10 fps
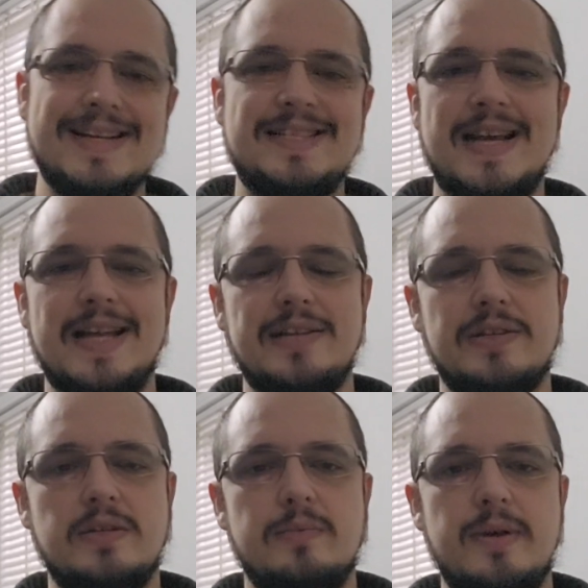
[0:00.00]

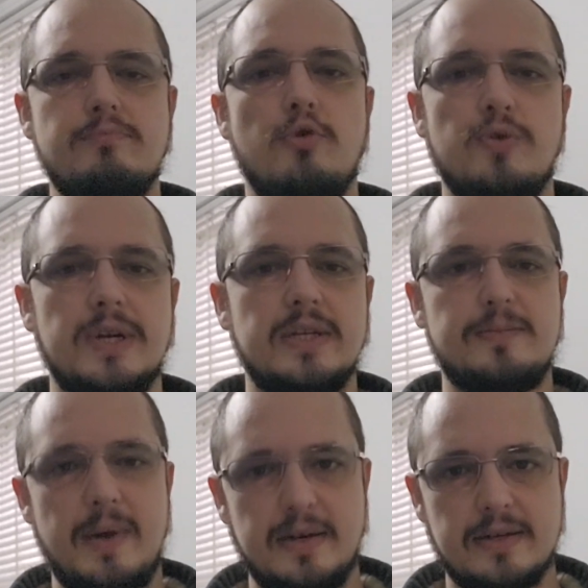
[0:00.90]
tends to be more
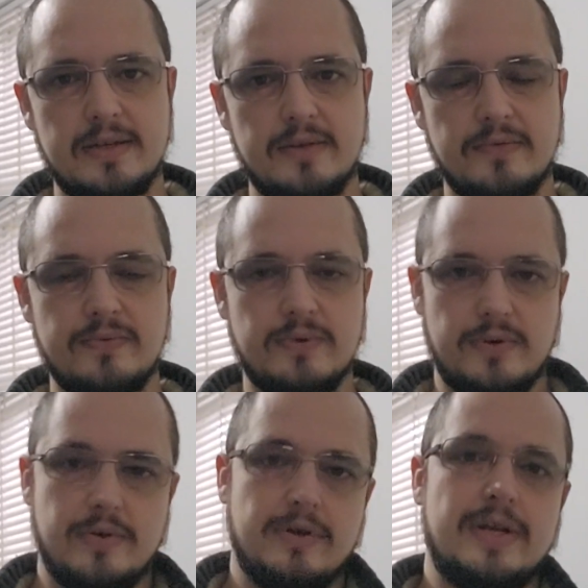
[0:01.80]
expensive, so
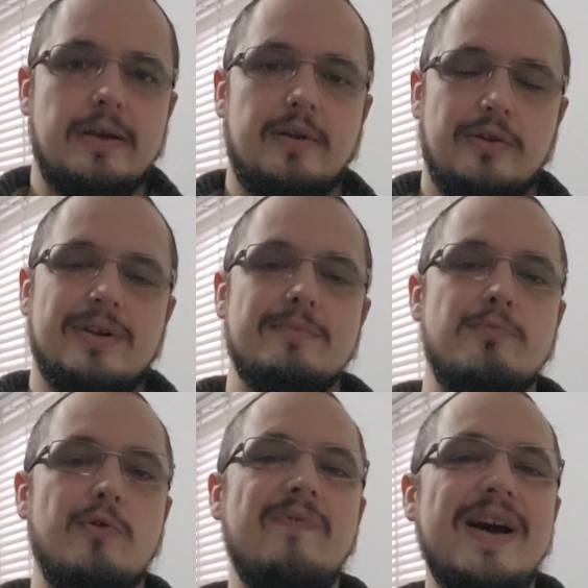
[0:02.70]
you get
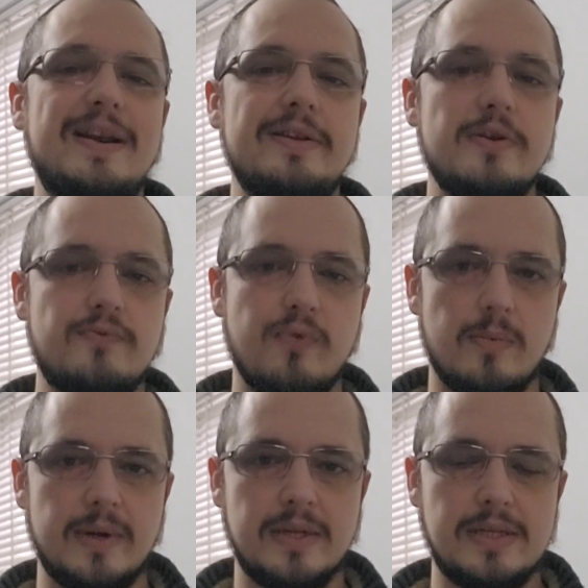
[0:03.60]
more value
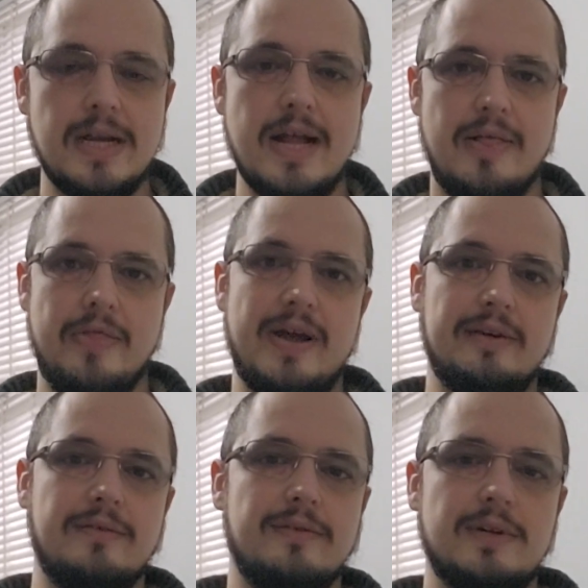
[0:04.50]
from it
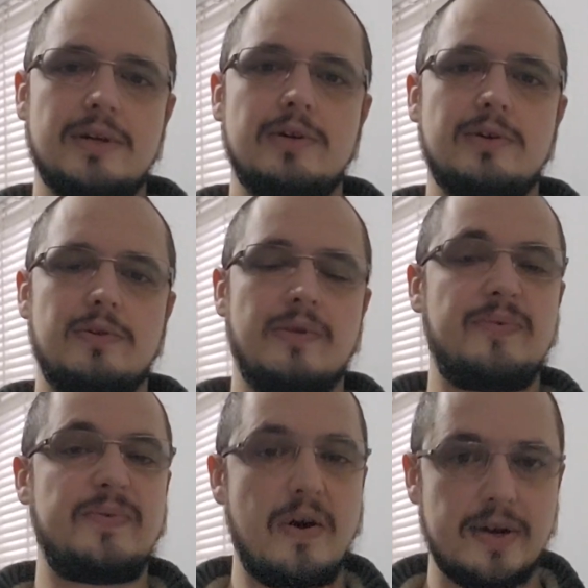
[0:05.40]
than the
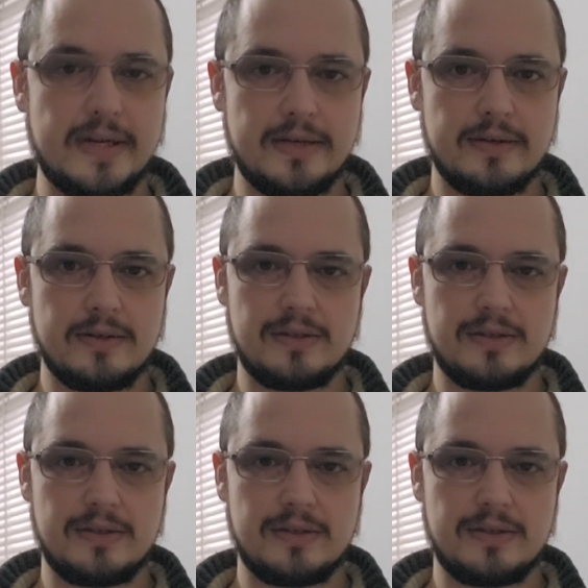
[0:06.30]
fine.